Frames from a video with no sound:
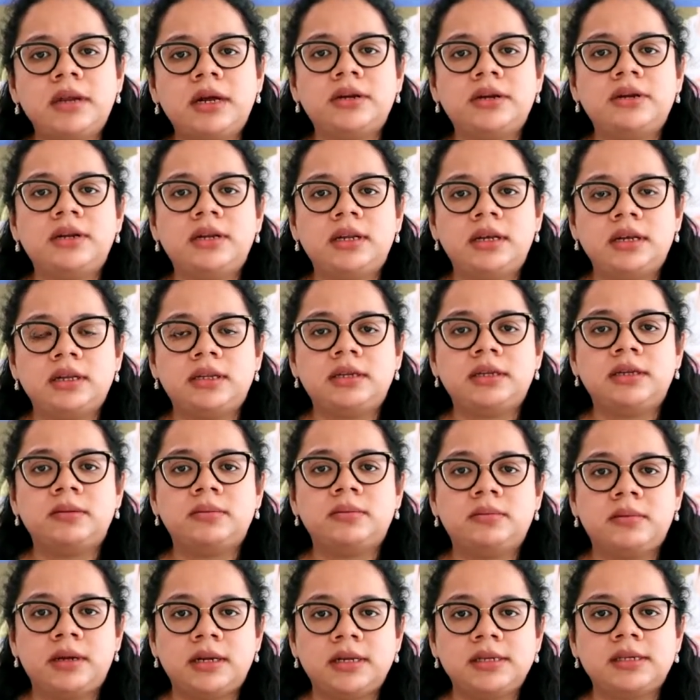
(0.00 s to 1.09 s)

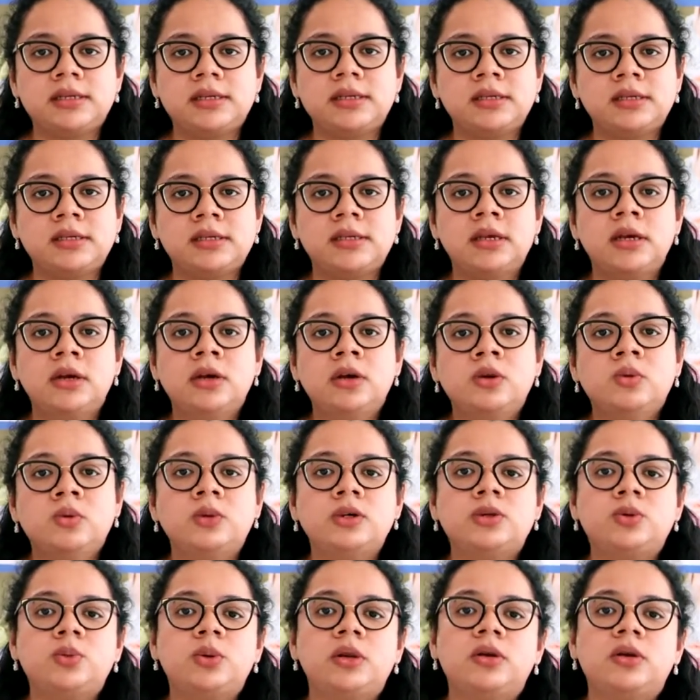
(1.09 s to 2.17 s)
blood-related medicines
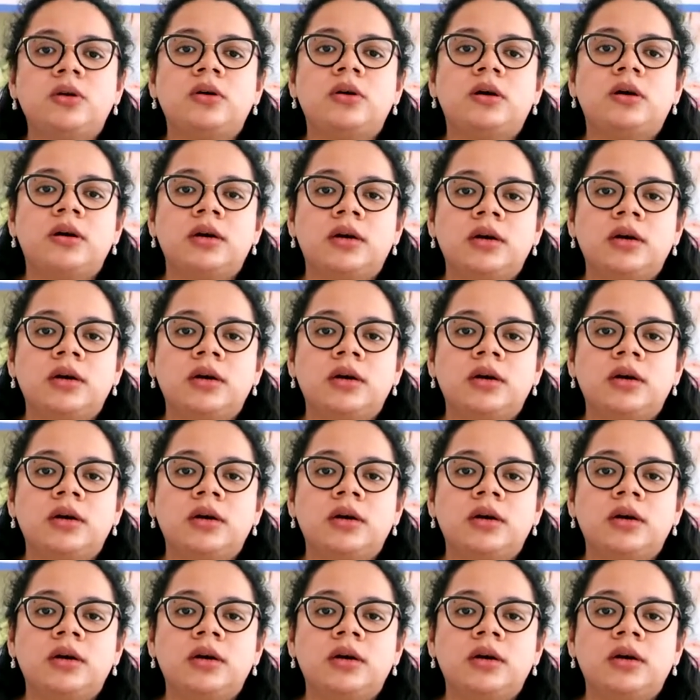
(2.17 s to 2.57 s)
which will